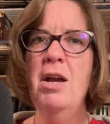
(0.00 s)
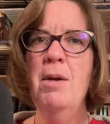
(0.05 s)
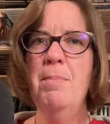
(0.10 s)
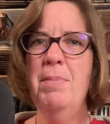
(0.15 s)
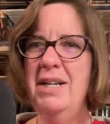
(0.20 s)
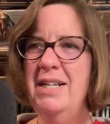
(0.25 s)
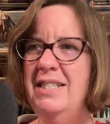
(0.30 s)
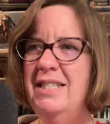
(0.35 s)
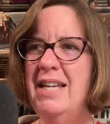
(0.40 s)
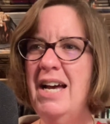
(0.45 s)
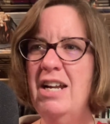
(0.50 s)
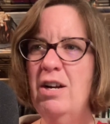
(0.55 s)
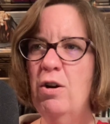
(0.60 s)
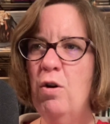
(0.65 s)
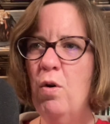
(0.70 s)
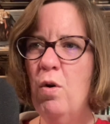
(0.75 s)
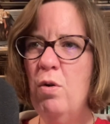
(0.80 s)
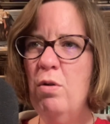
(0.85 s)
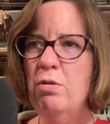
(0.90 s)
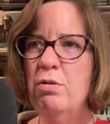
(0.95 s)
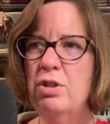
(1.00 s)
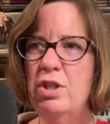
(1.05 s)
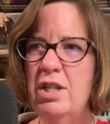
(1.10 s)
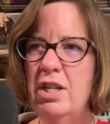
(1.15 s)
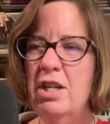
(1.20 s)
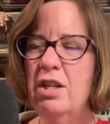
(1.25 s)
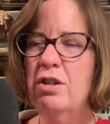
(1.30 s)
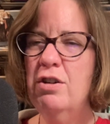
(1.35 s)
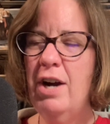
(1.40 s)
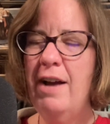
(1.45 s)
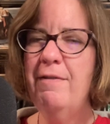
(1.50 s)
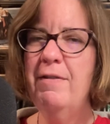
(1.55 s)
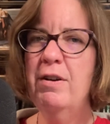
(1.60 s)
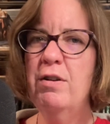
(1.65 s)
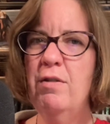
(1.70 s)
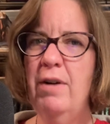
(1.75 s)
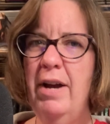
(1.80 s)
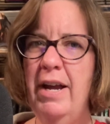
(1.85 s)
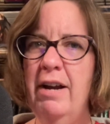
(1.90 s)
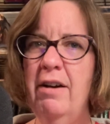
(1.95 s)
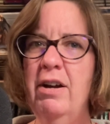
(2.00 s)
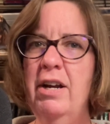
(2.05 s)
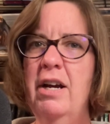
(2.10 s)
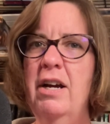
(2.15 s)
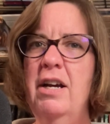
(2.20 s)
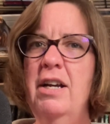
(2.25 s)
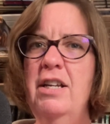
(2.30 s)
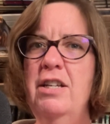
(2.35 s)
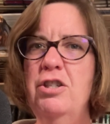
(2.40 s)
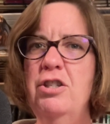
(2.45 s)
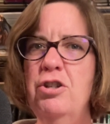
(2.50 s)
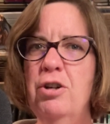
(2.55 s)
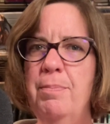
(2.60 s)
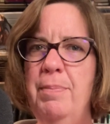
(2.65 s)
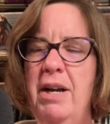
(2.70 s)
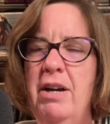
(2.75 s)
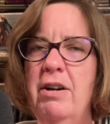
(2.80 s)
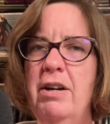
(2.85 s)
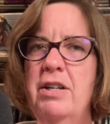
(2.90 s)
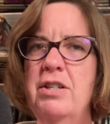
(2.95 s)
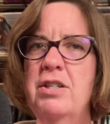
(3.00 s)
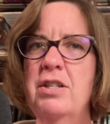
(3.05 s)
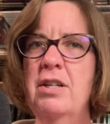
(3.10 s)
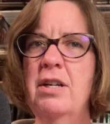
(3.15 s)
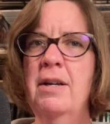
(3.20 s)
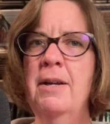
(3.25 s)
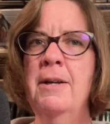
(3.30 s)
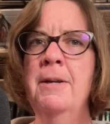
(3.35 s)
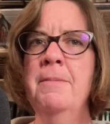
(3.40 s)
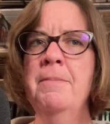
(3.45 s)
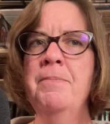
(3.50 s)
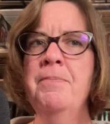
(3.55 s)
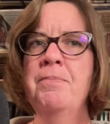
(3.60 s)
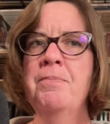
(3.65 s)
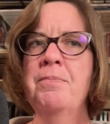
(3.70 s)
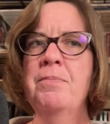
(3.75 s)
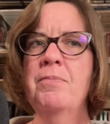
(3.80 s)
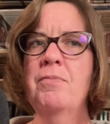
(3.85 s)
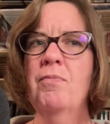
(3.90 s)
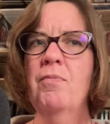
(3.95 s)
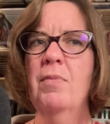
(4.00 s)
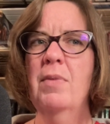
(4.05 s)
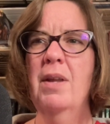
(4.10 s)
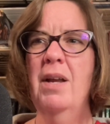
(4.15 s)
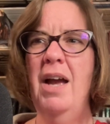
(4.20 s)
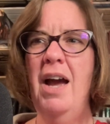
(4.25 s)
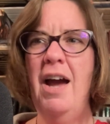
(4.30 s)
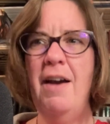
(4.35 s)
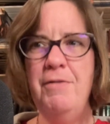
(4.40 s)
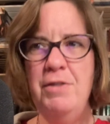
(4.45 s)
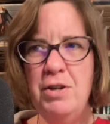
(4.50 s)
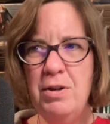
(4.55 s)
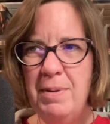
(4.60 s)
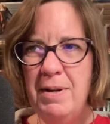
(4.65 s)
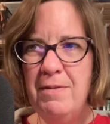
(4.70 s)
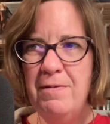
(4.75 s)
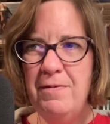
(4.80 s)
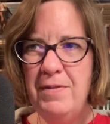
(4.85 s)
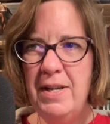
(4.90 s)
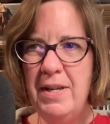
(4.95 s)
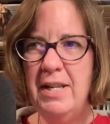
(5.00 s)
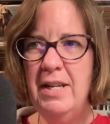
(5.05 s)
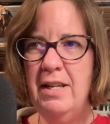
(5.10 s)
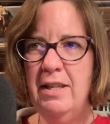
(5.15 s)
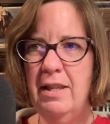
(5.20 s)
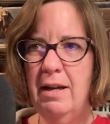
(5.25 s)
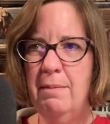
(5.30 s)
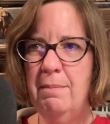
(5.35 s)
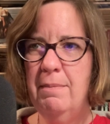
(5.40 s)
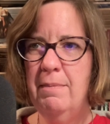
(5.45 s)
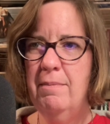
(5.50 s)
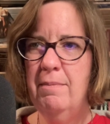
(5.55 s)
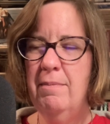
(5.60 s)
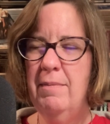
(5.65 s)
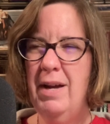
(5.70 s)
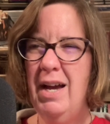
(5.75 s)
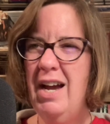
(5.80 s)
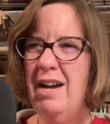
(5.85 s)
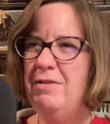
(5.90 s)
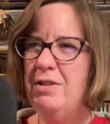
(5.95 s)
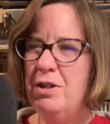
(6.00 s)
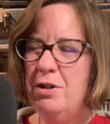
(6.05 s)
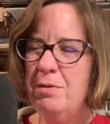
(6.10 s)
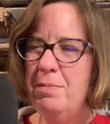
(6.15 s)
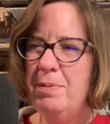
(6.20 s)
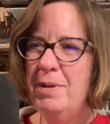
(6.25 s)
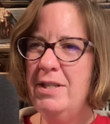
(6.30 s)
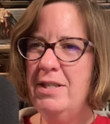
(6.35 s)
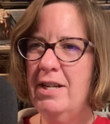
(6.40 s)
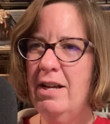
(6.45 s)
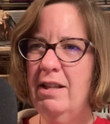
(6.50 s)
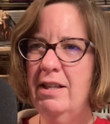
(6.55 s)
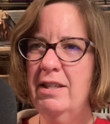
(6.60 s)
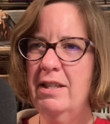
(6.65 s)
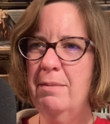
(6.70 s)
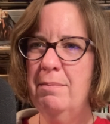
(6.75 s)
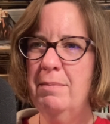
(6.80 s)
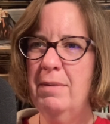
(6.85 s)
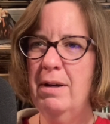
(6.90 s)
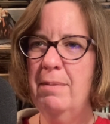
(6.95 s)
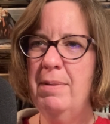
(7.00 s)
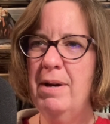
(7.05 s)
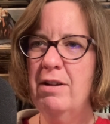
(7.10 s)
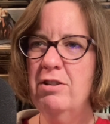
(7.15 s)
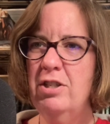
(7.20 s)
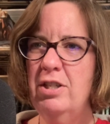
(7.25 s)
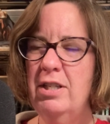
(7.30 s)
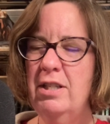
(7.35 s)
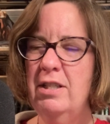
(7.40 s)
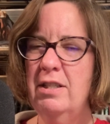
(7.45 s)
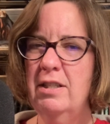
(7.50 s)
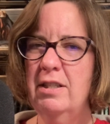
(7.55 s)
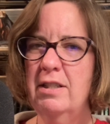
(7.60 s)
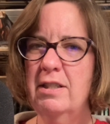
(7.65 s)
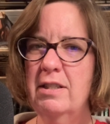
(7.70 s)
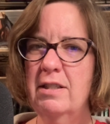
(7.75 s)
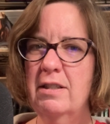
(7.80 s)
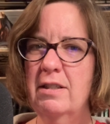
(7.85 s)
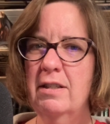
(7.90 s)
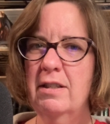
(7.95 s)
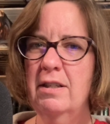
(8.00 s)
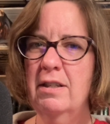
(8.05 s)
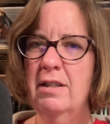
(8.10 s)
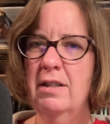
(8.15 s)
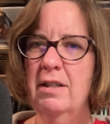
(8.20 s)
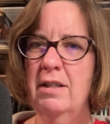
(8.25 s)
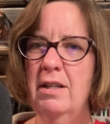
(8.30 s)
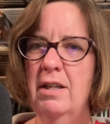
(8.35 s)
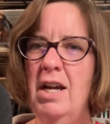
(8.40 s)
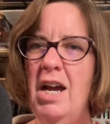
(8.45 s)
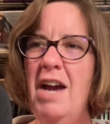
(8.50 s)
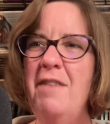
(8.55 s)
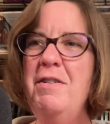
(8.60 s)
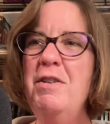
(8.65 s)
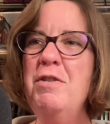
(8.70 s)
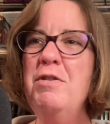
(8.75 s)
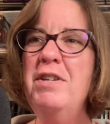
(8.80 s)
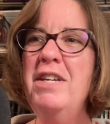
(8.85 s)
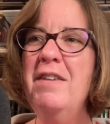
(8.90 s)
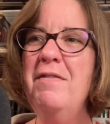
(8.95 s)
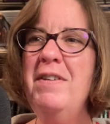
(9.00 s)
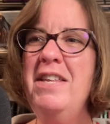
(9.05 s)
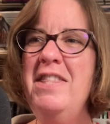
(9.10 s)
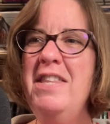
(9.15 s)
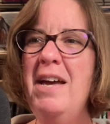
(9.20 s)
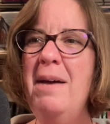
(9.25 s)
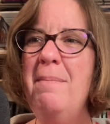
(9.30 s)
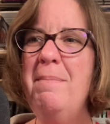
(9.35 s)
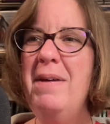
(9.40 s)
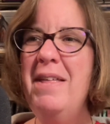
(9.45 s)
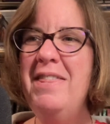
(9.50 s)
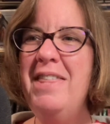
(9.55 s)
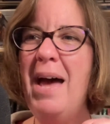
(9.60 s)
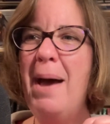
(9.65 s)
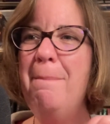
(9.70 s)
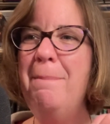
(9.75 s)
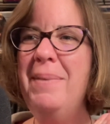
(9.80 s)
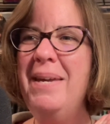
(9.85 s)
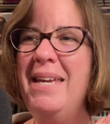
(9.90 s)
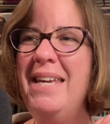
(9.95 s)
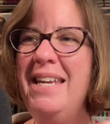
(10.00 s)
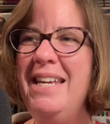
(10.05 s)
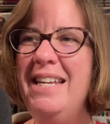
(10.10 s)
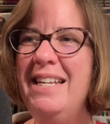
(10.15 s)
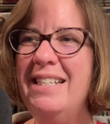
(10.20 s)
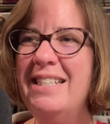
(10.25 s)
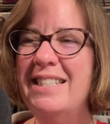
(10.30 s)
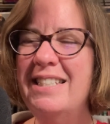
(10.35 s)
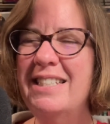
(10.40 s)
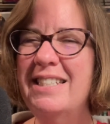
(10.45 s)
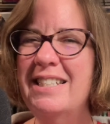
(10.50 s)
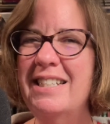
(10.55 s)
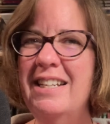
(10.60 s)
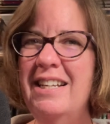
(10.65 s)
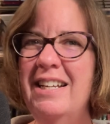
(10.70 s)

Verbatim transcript: but is that whole geographical area is your parish. Have you been feeding them? Have you been telling them about Jesus? Have you given them that peace